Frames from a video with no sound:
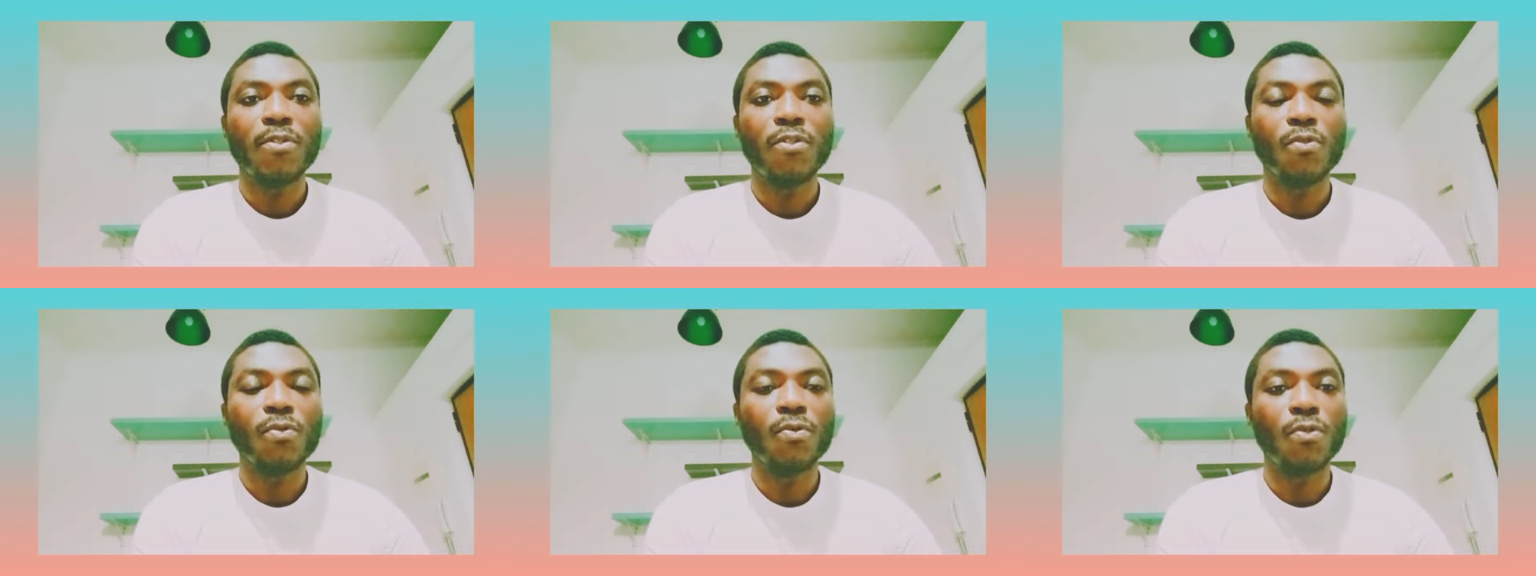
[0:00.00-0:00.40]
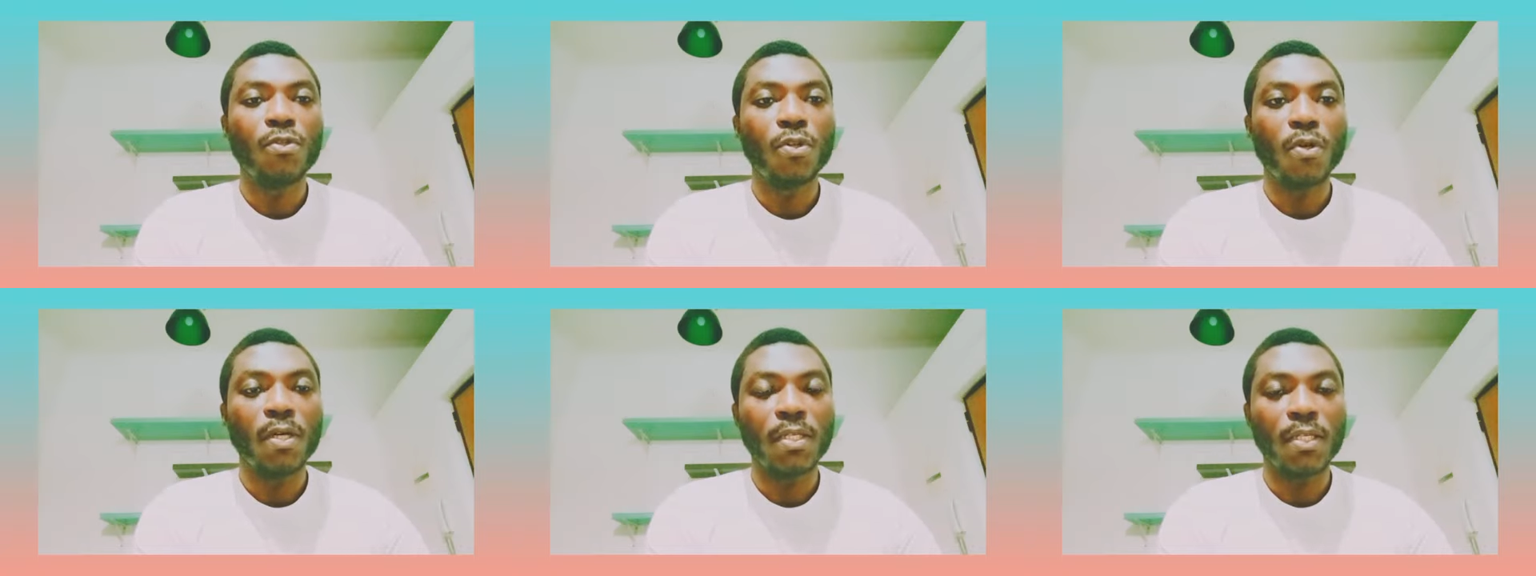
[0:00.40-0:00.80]
to do
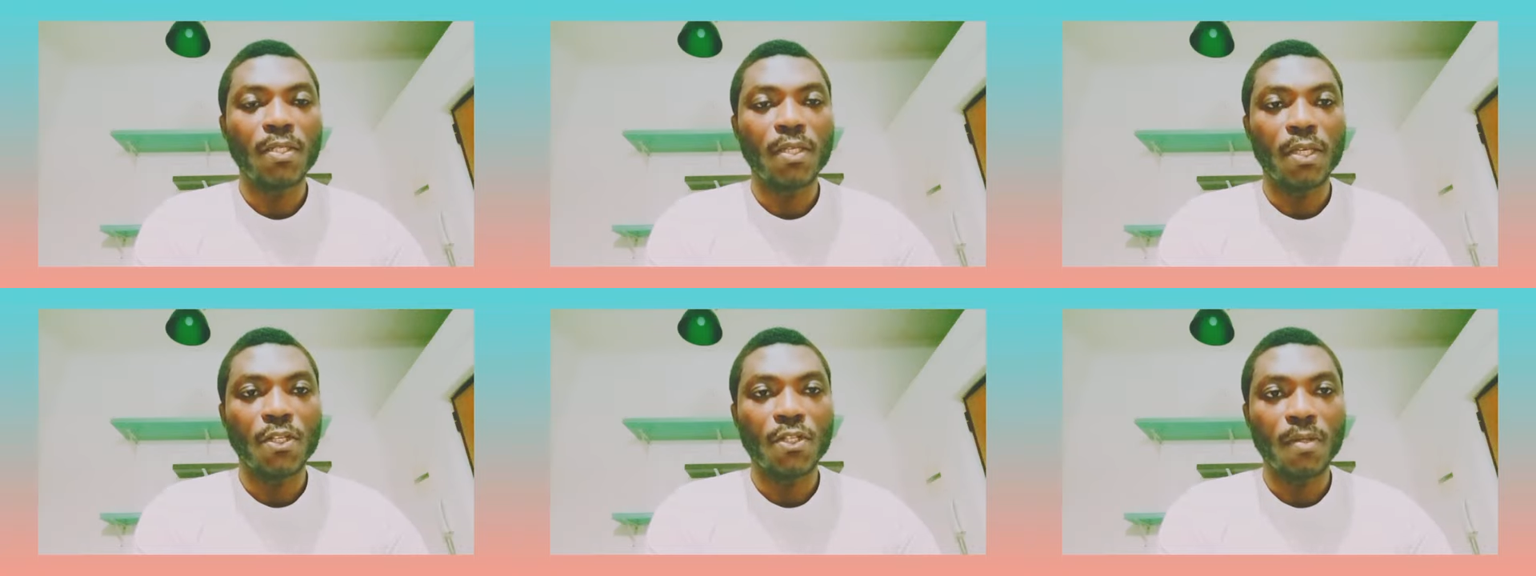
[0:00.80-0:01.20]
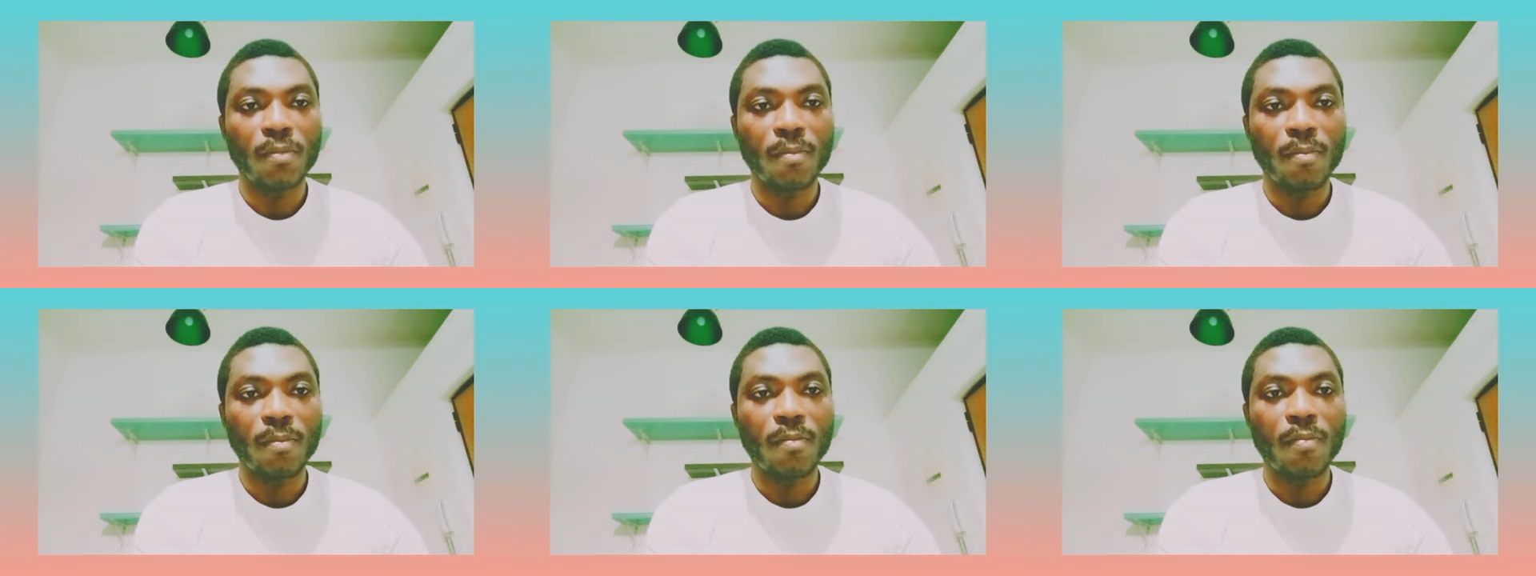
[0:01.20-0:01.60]
your authentication
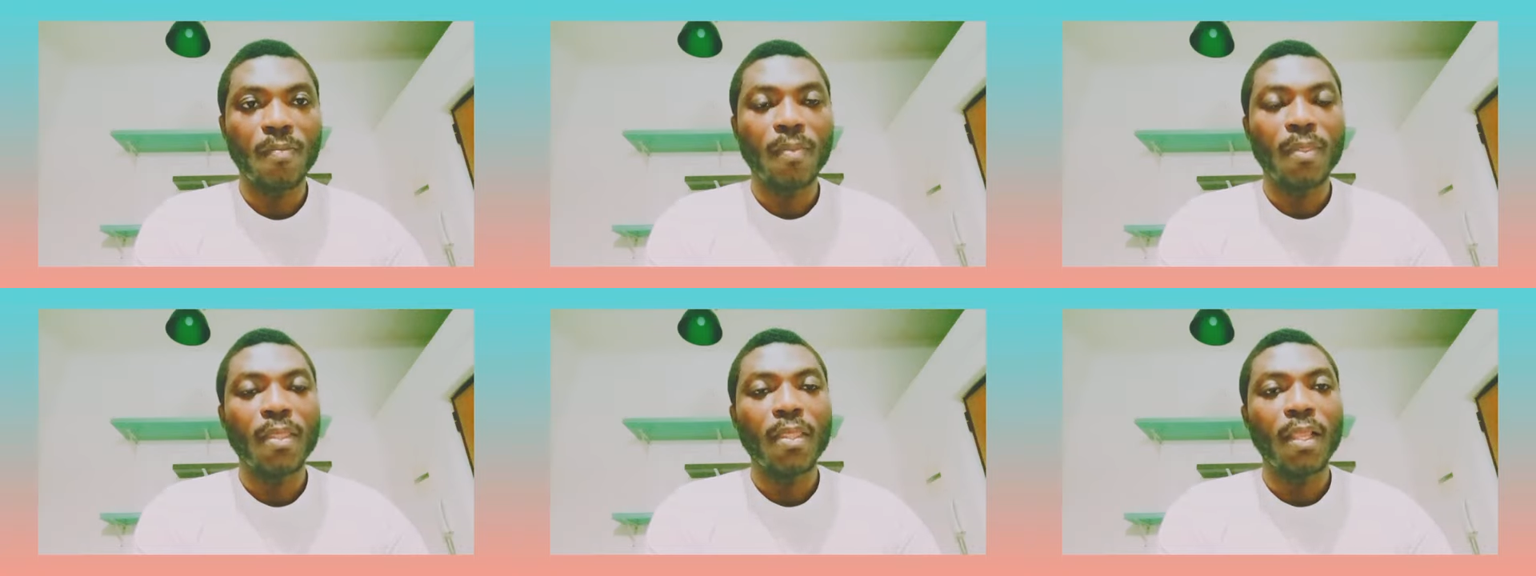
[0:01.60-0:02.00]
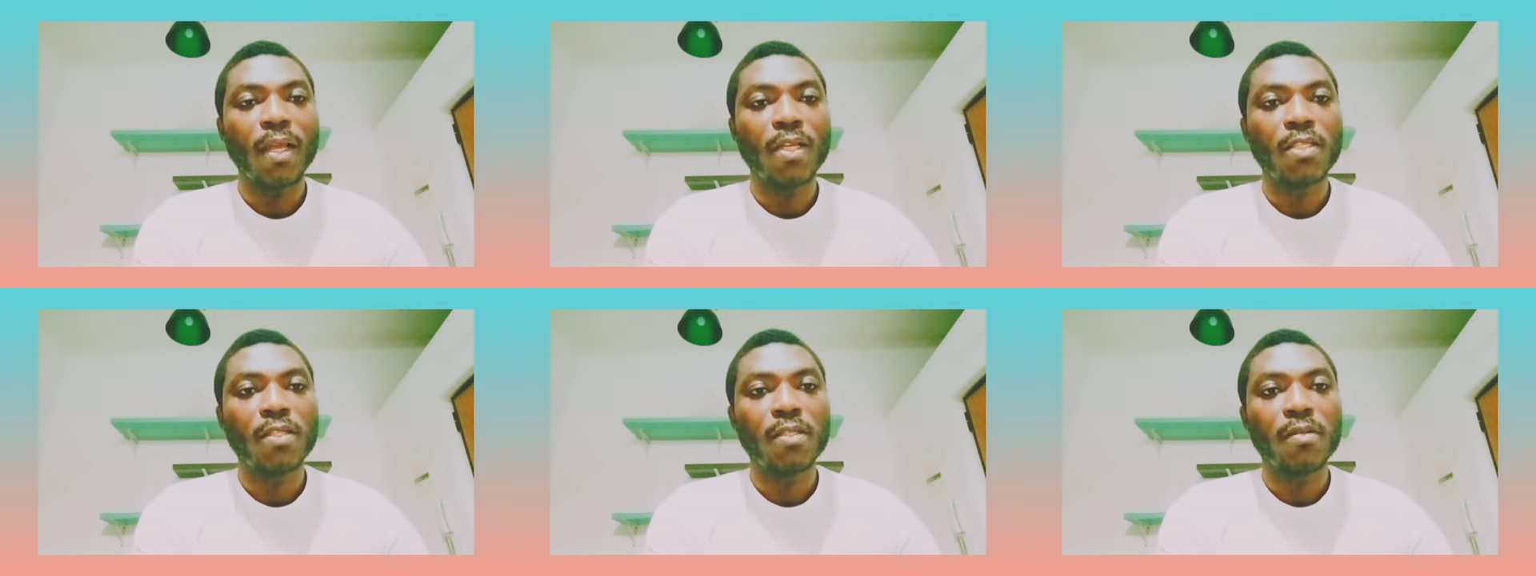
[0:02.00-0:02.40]

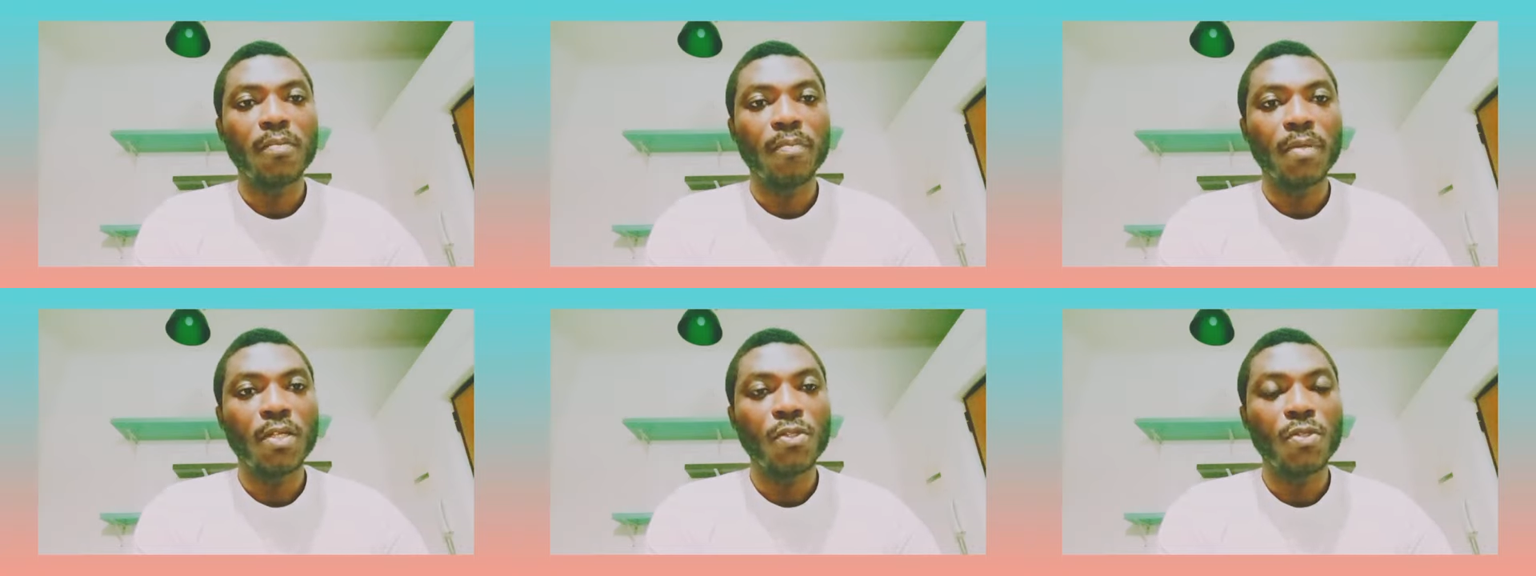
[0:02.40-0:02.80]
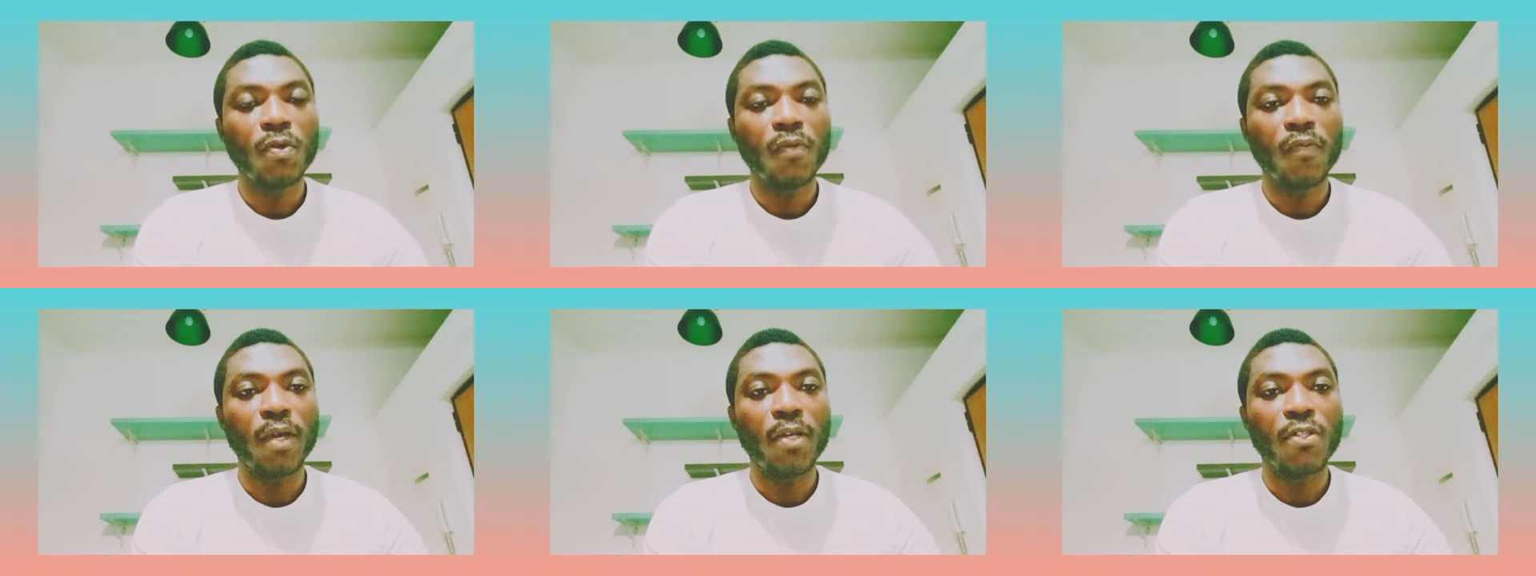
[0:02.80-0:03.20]
at Ministry
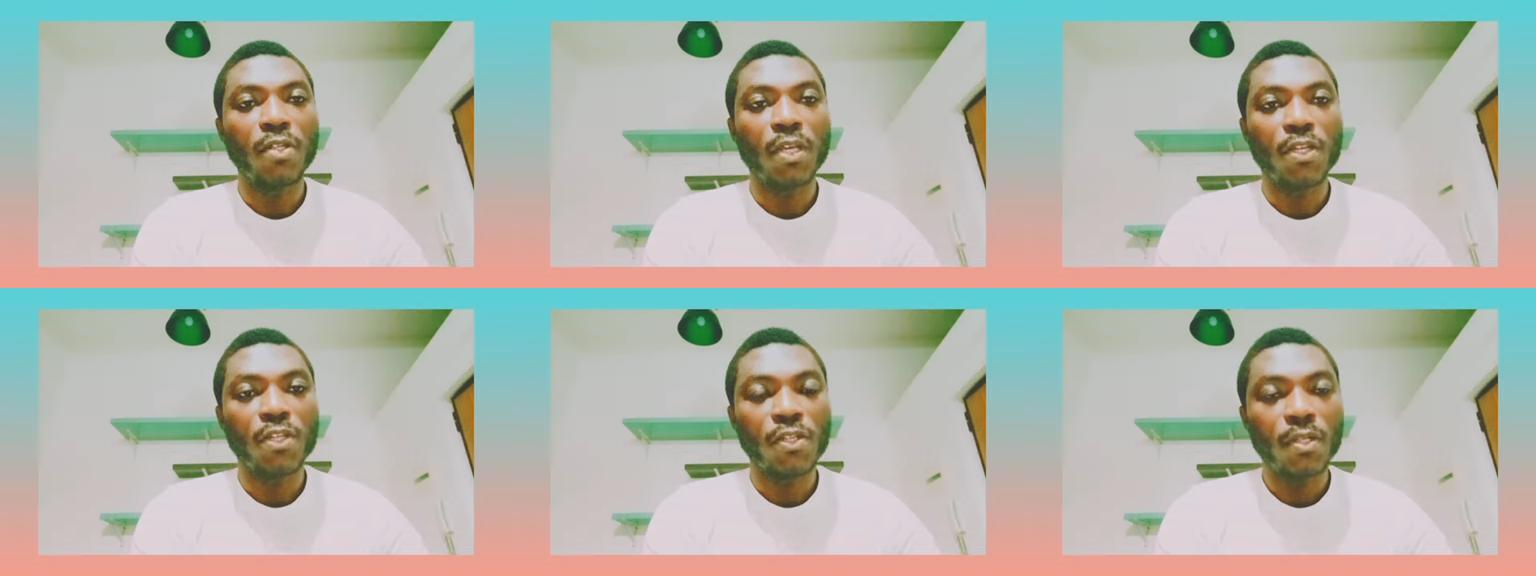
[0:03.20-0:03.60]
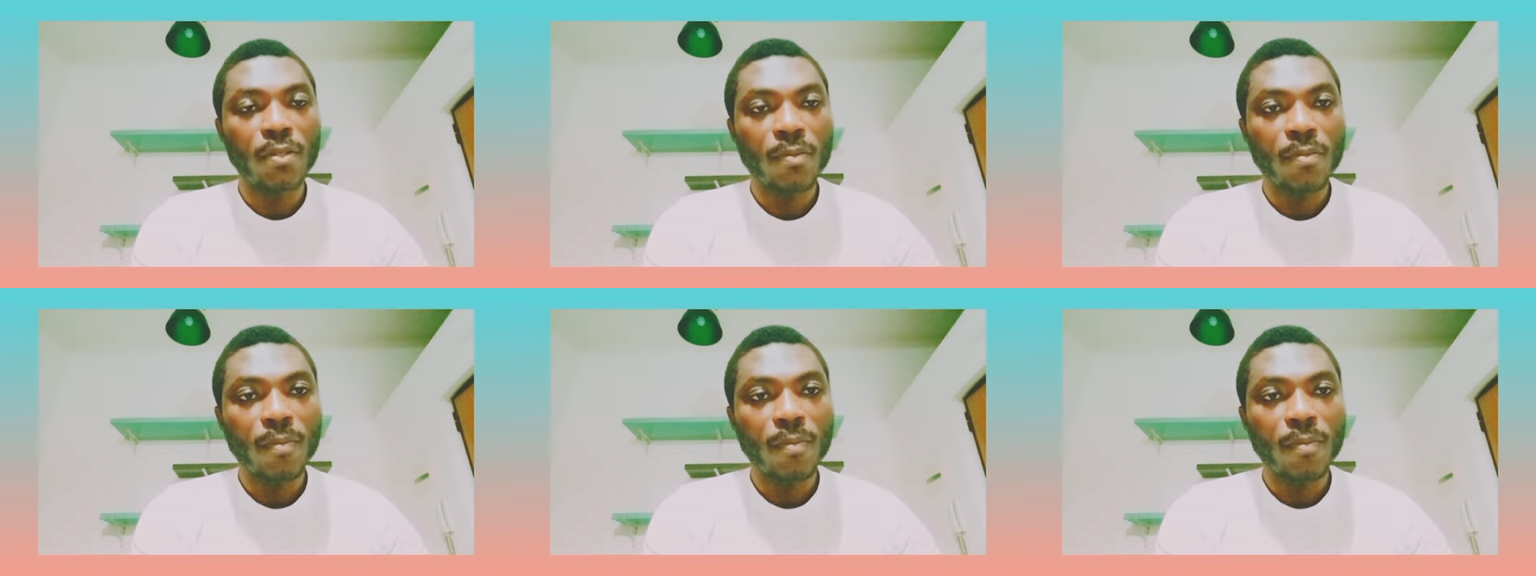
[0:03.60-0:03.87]
of Education.